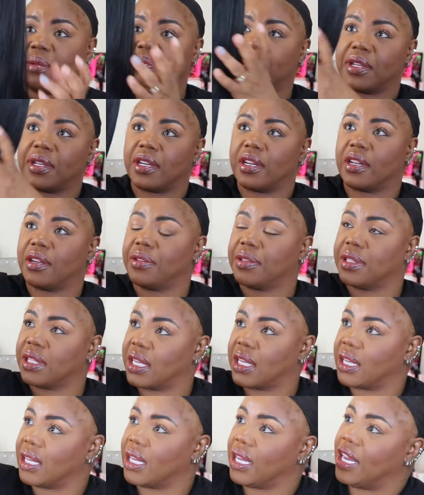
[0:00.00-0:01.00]
ain't put it on
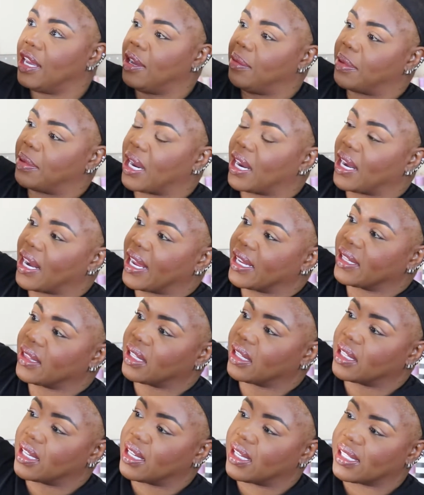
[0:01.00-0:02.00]
yet, but I like
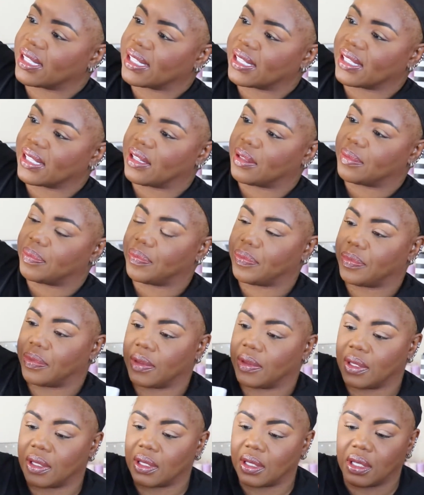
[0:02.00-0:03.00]
the concept.
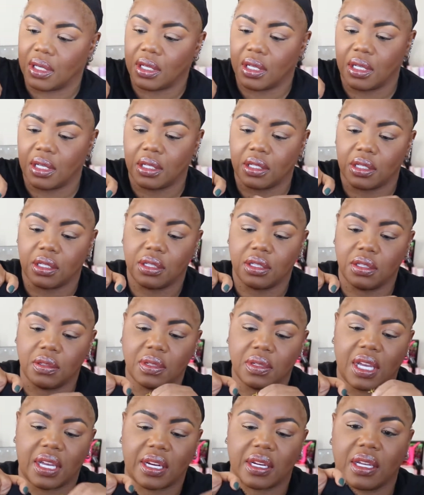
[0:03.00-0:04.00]
You do
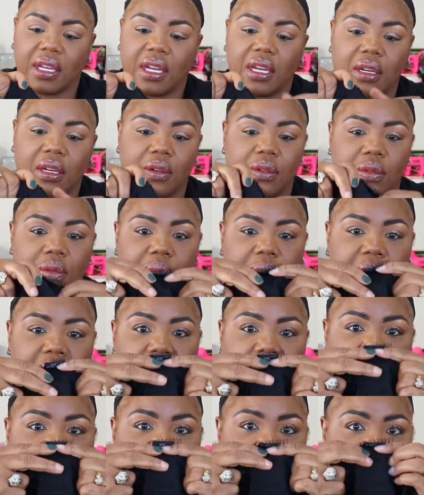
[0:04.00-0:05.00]
got a comb.
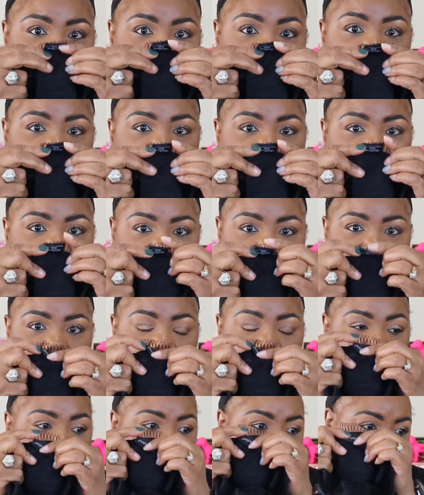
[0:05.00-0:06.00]
Get a
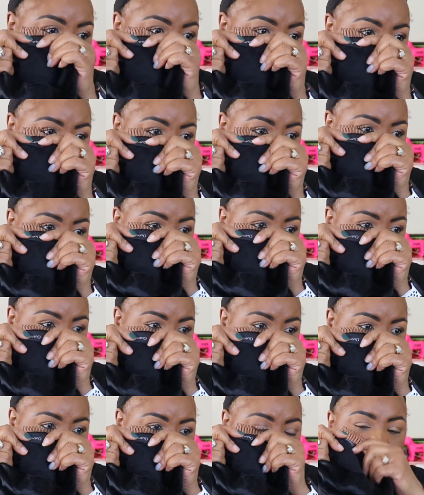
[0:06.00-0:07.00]
comb. One in the
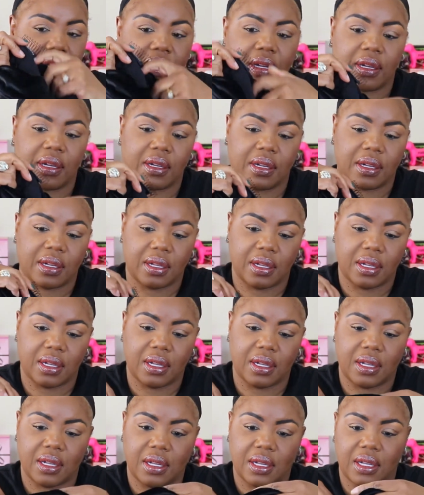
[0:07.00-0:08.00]
back.
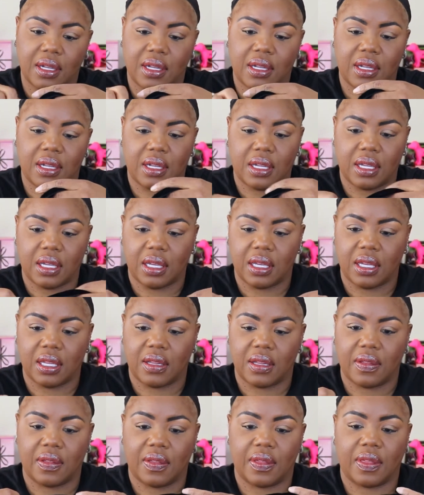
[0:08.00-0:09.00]

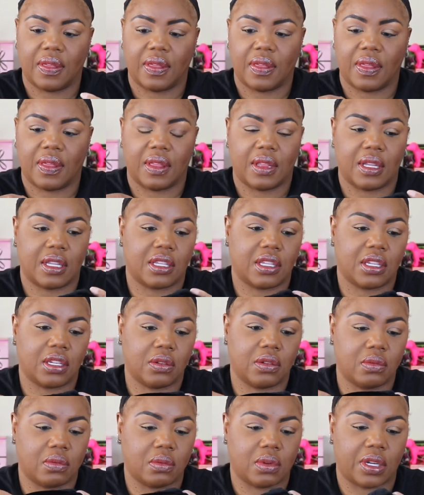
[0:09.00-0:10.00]
And
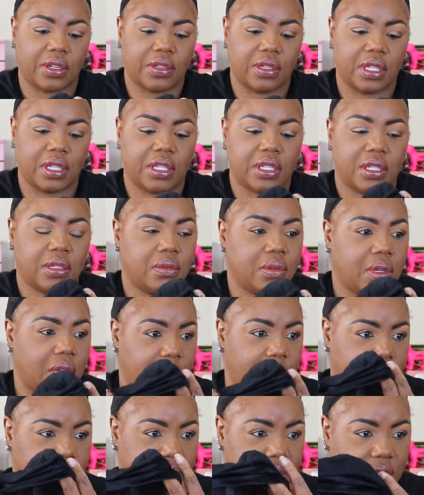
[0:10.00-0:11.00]
two. Oh, you get two
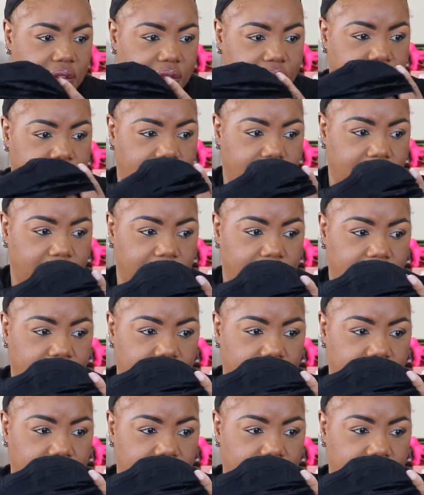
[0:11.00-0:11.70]
combs in the front.